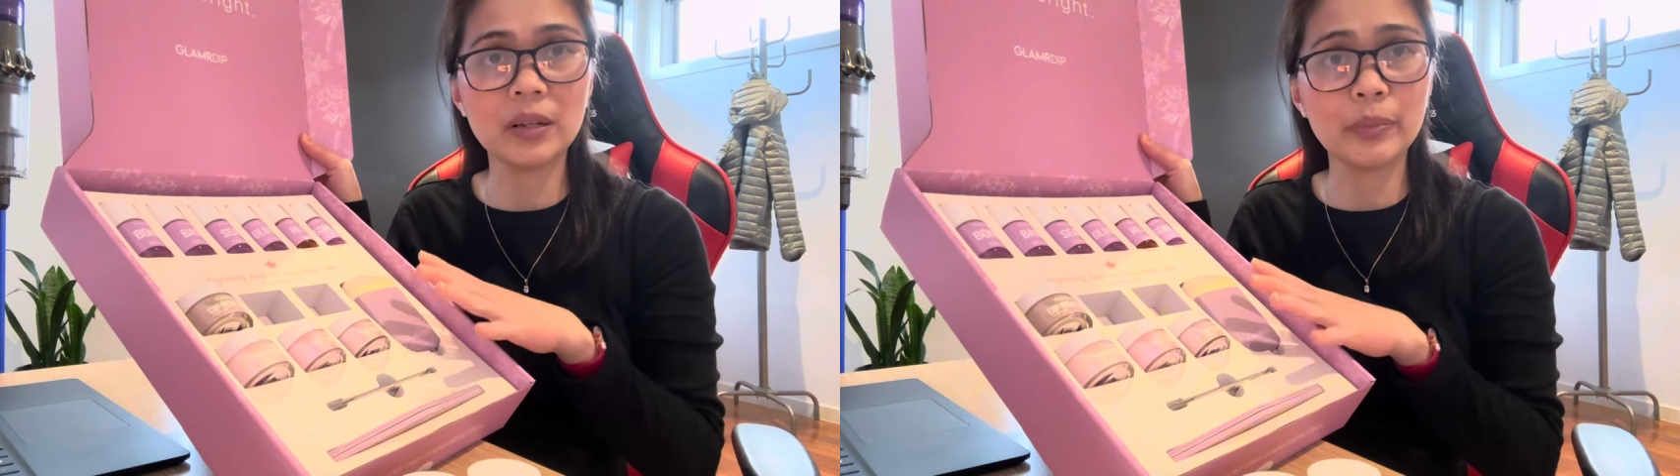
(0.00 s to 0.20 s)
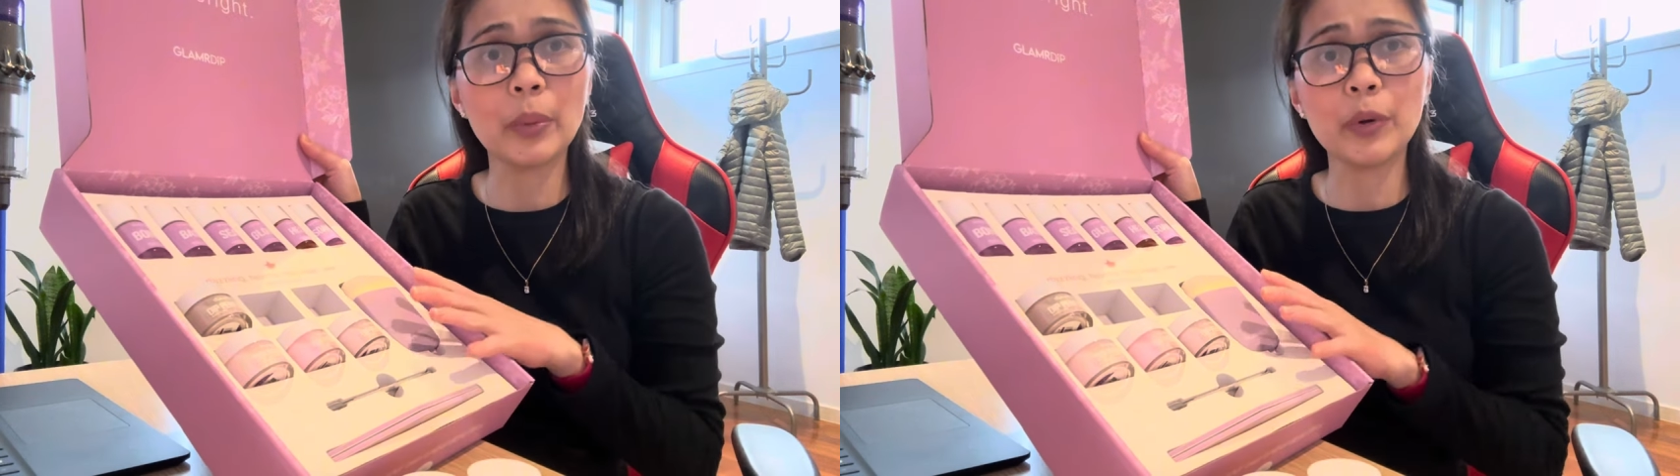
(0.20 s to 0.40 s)

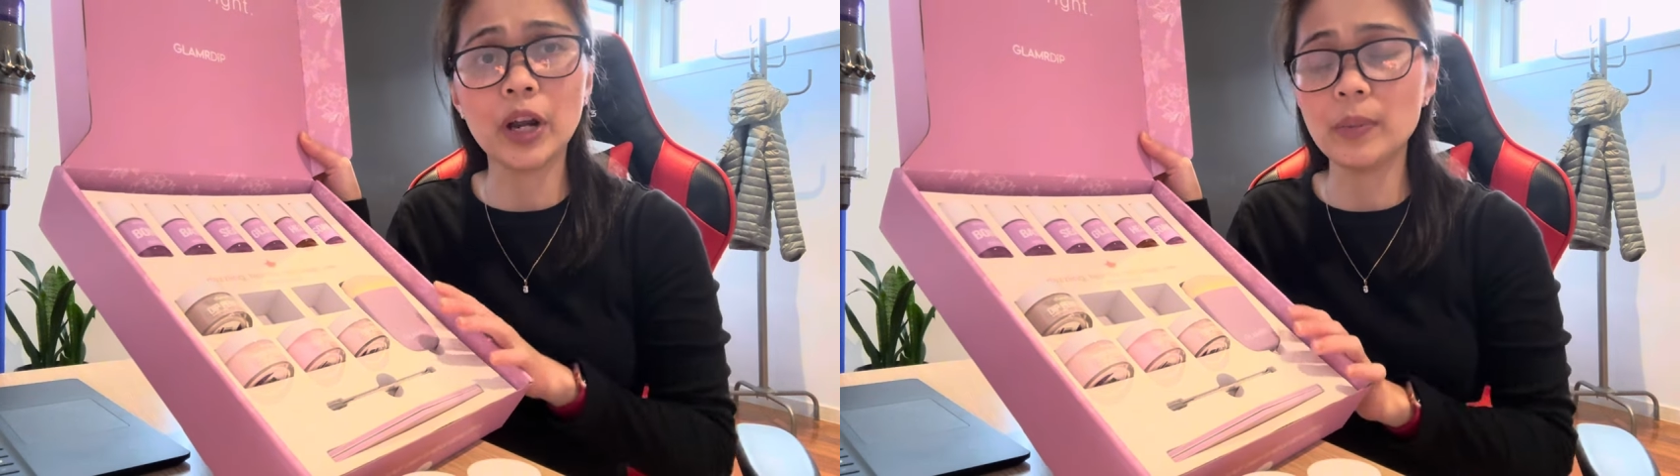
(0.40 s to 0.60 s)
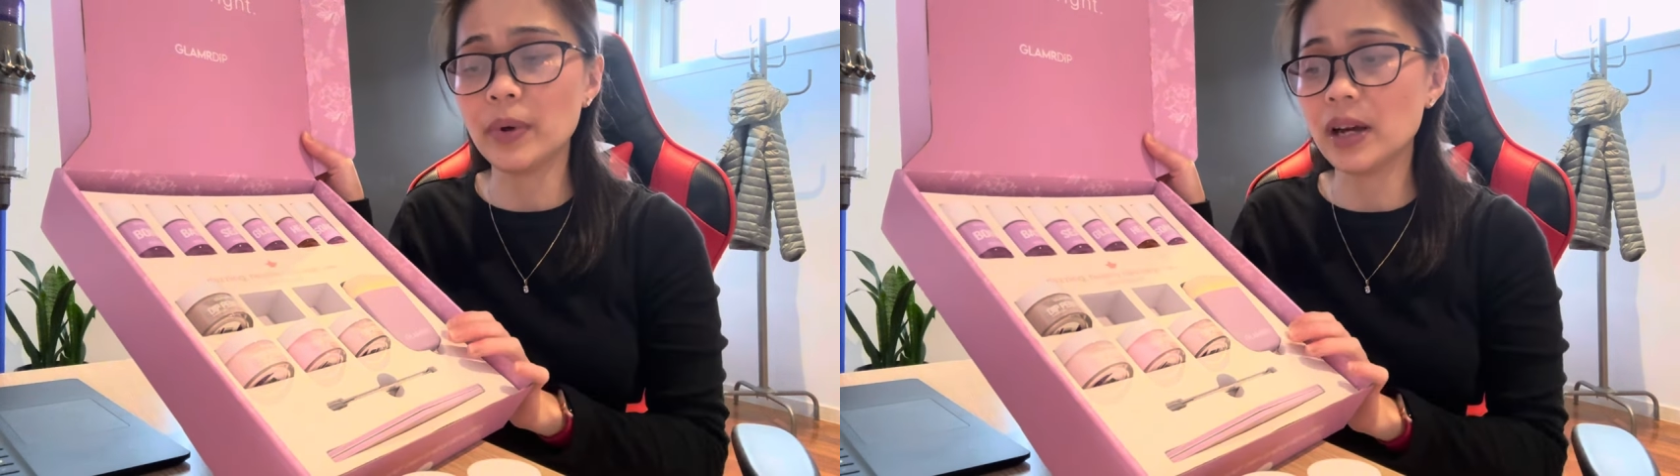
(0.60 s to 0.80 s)
the proper
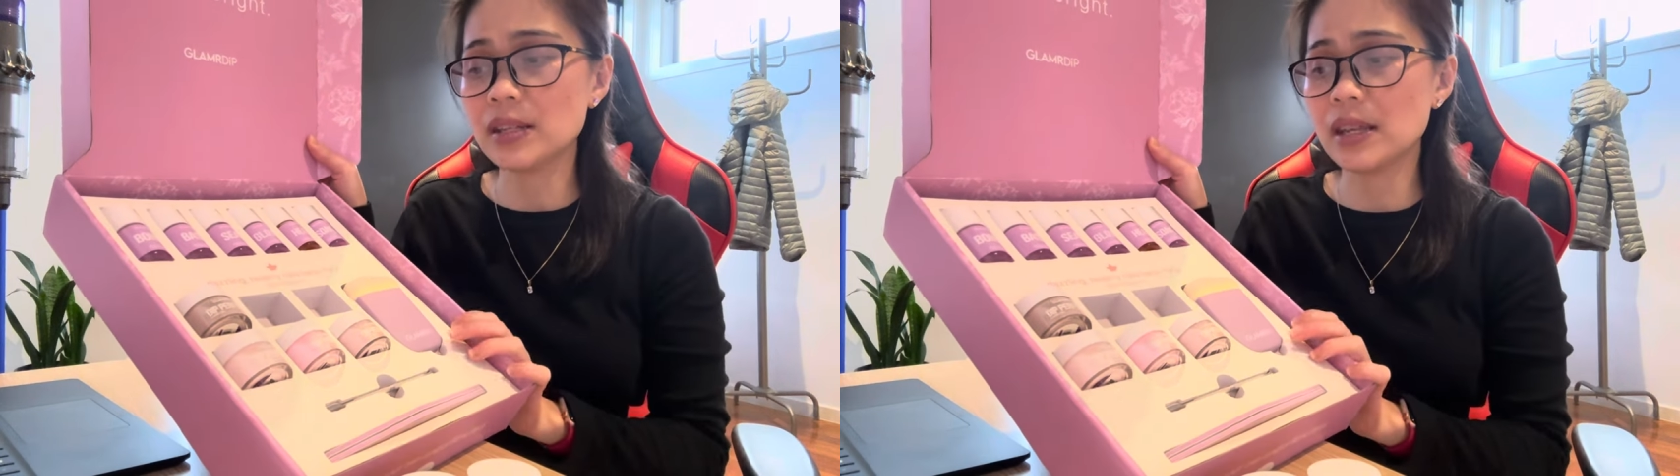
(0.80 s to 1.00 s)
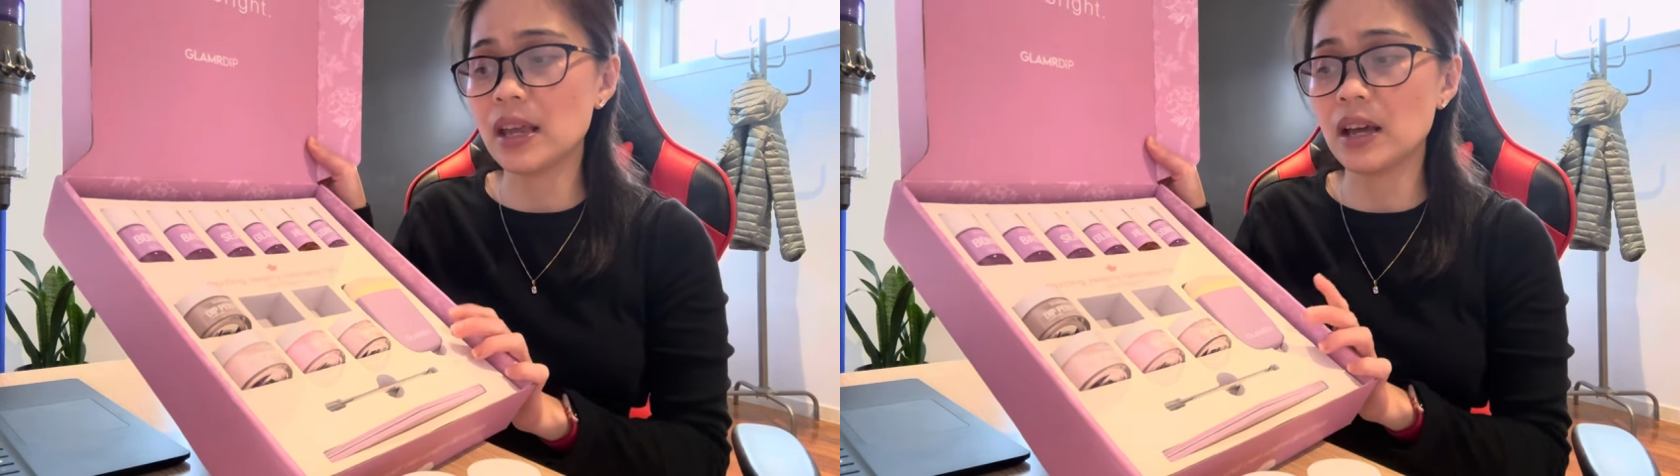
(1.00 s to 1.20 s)

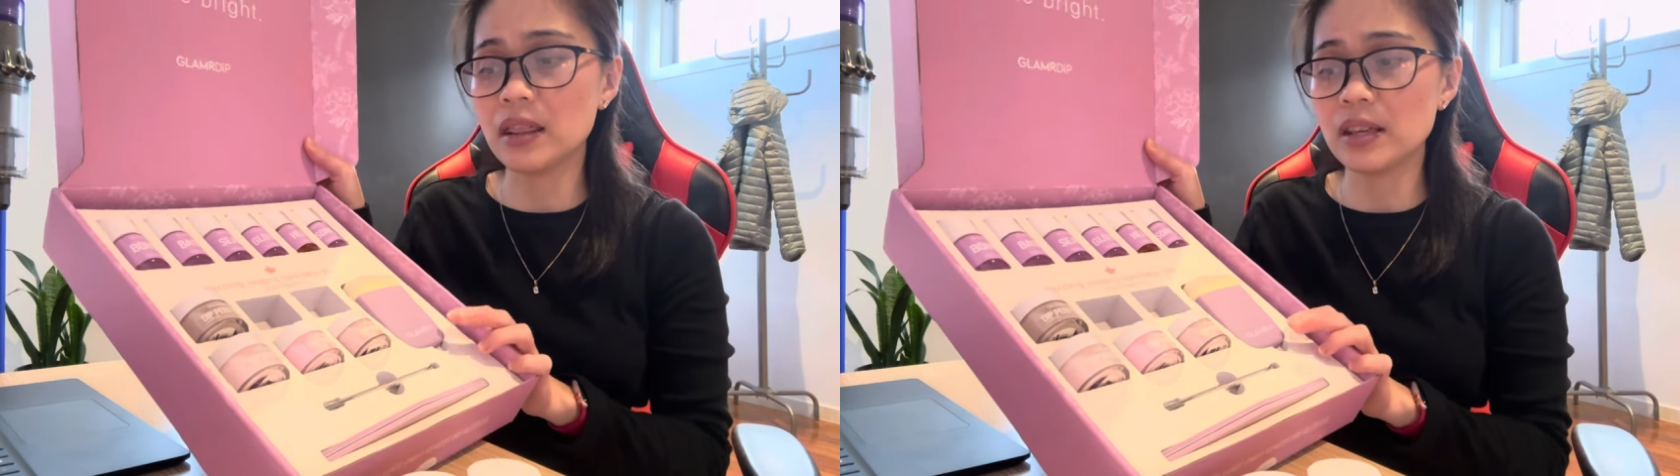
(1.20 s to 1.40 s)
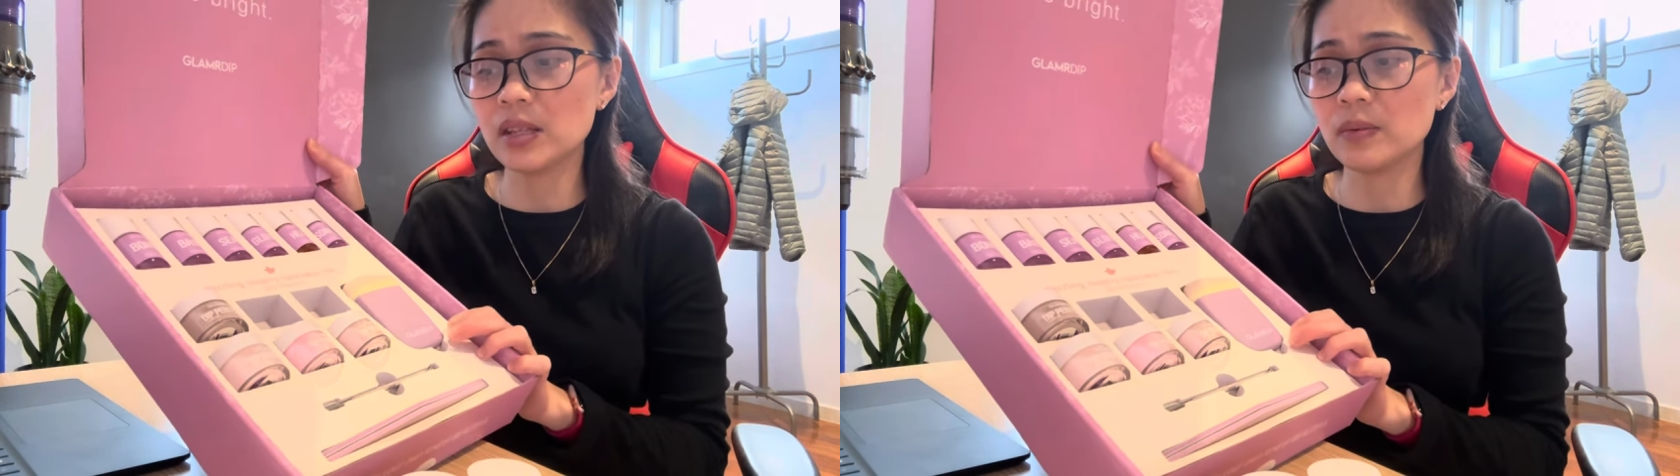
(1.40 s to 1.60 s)
unboxing
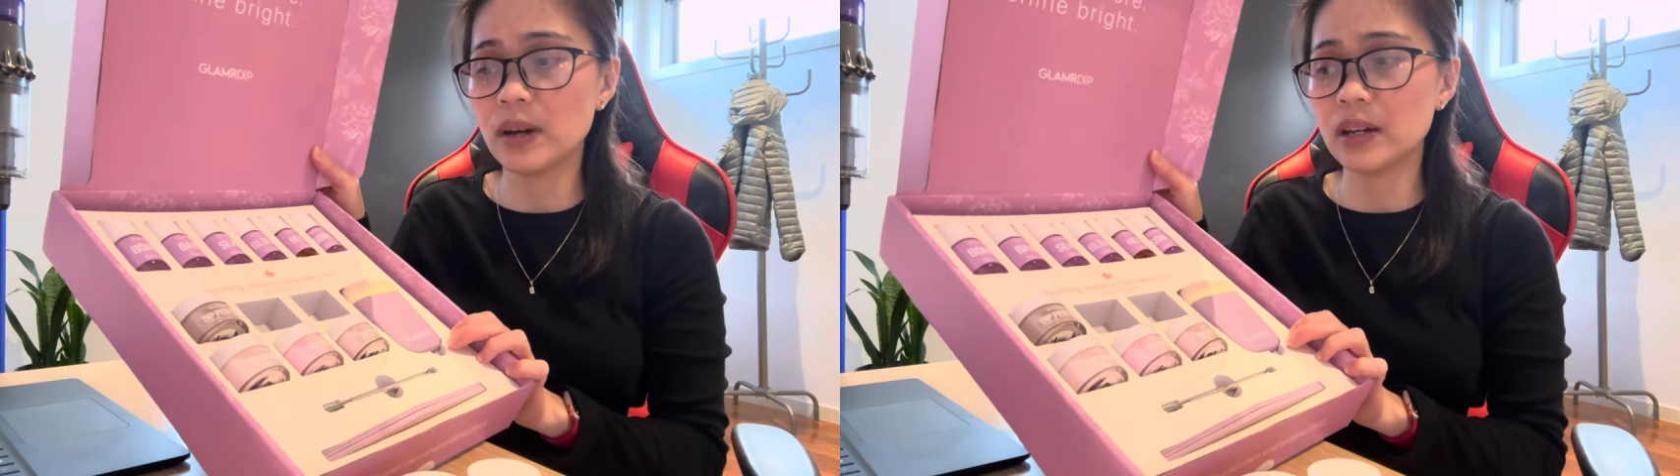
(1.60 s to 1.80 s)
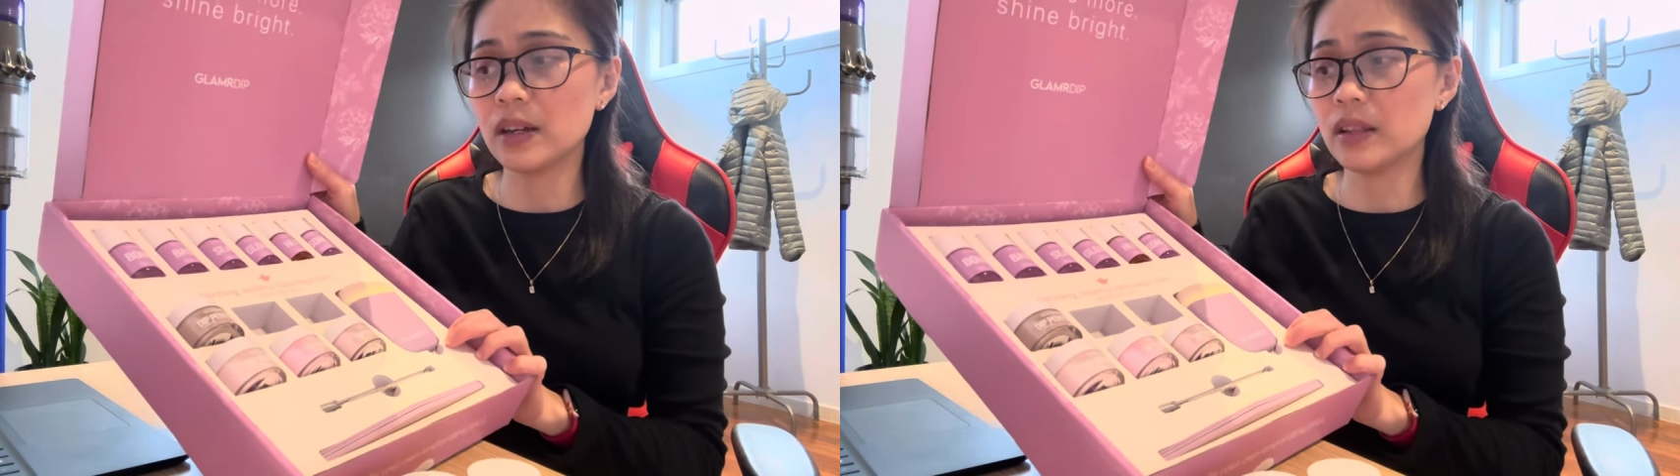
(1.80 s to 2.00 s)
on this one